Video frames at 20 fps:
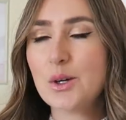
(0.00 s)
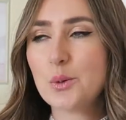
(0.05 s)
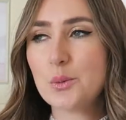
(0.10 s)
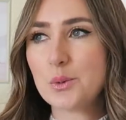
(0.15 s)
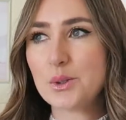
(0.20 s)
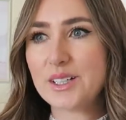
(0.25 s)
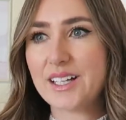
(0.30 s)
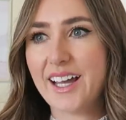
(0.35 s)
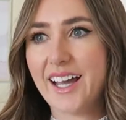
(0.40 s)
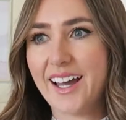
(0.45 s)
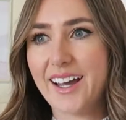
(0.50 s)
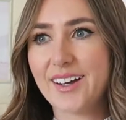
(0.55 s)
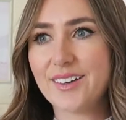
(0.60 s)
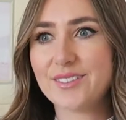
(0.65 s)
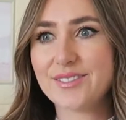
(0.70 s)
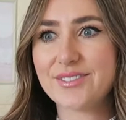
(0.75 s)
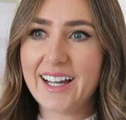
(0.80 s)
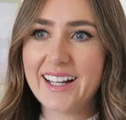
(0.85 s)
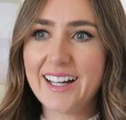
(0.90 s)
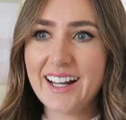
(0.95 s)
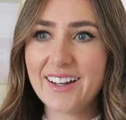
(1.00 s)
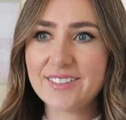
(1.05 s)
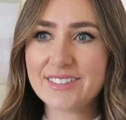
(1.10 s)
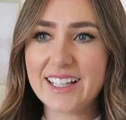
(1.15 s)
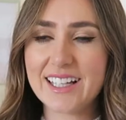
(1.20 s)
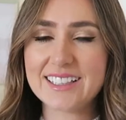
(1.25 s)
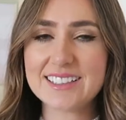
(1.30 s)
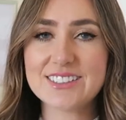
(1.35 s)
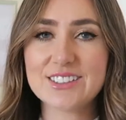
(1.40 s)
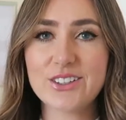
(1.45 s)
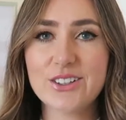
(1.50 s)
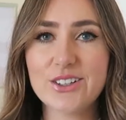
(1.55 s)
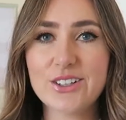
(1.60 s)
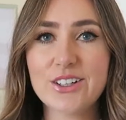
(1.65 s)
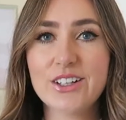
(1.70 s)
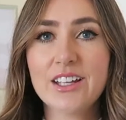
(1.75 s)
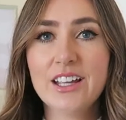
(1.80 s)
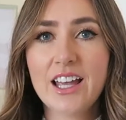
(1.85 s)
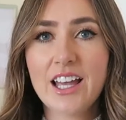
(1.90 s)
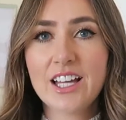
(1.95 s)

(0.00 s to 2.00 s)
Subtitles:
would have. I love that. So